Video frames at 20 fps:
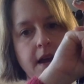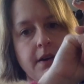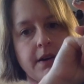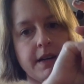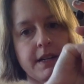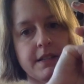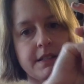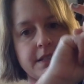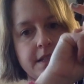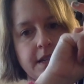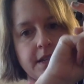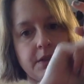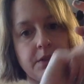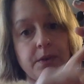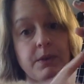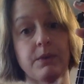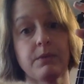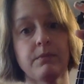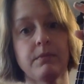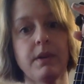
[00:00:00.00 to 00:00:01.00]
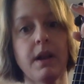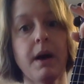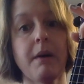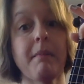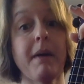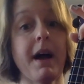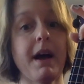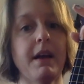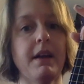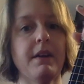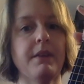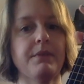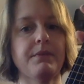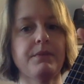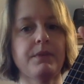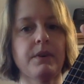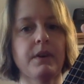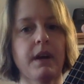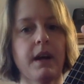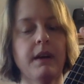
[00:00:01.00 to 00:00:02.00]
I can stick it through. Now I'm high enough,
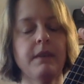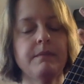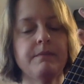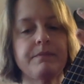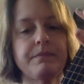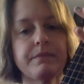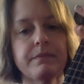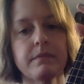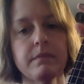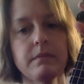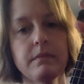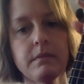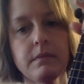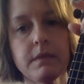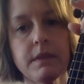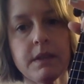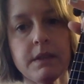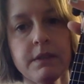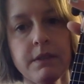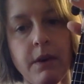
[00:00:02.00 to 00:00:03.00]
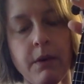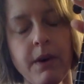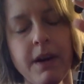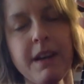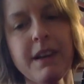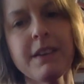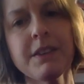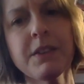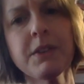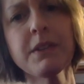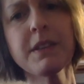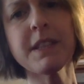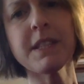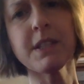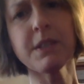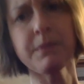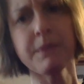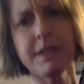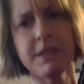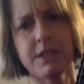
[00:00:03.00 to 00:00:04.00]
okay? So, and I'll do it
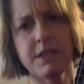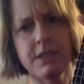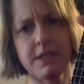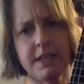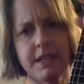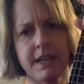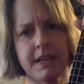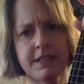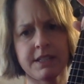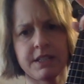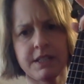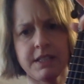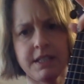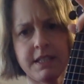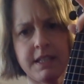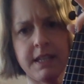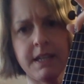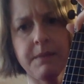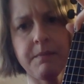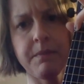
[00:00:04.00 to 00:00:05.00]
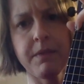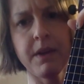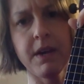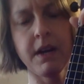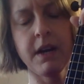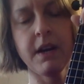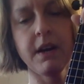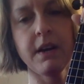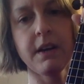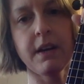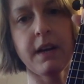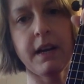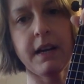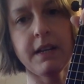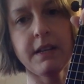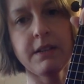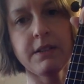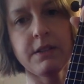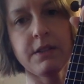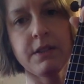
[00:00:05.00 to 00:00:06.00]
this way so you can actually see.
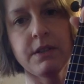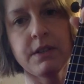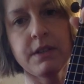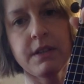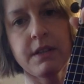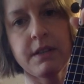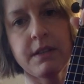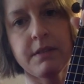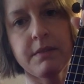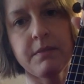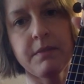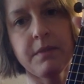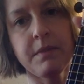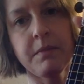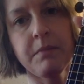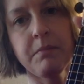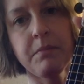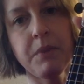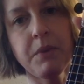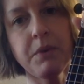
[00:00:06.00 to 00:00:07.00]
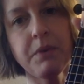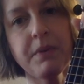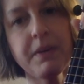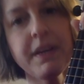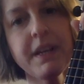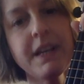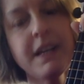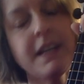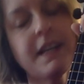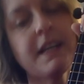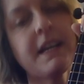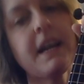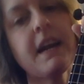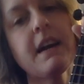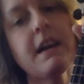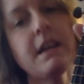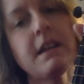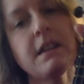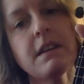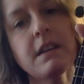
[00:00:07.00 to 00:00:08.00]
Okay, so you're going to move it
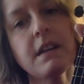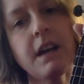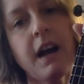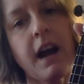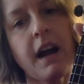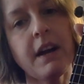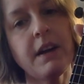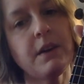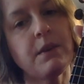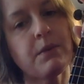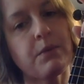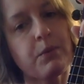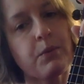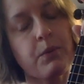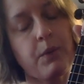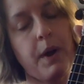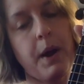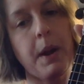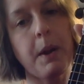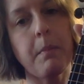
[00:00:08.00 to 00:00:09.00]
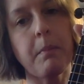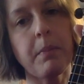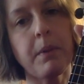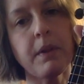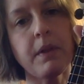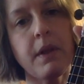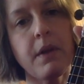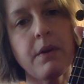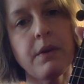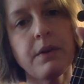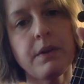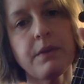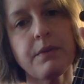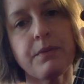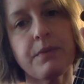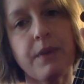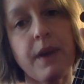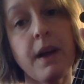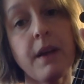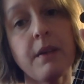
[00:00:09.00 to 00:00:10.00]
again, kind of right below the
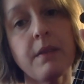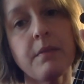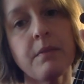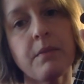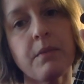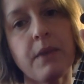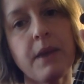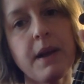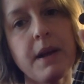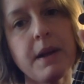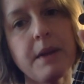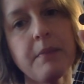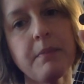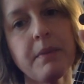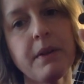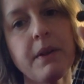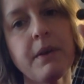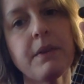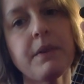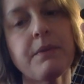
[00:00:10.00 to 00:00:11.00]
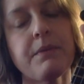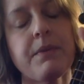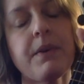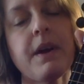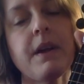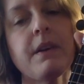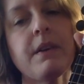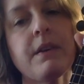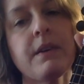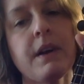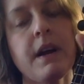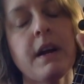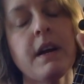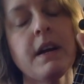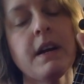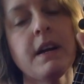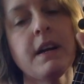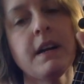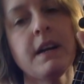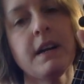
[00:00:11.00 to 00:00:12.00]
fret, okay?
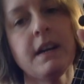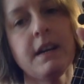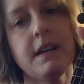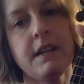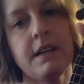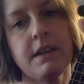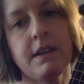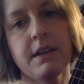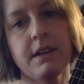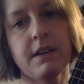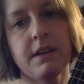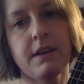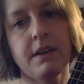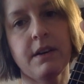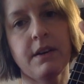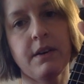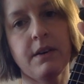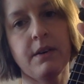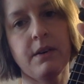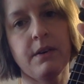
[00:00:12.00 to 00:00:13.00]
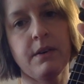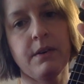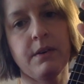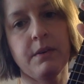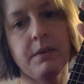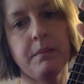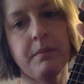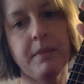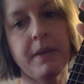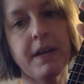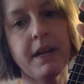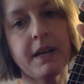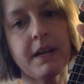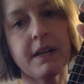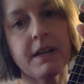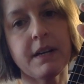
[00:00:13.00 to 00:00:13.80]
Then you're going to go pick.